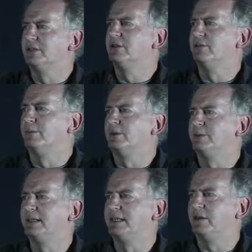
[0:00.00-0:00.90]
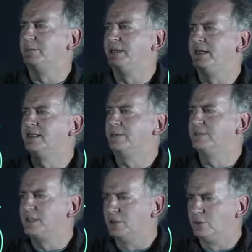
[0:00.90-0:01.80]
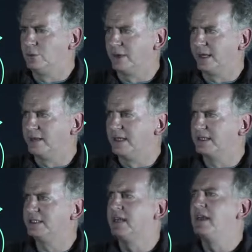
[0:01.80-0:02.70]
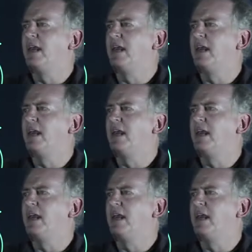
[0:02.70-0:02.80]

So if we multiply together p times q, we'll get this.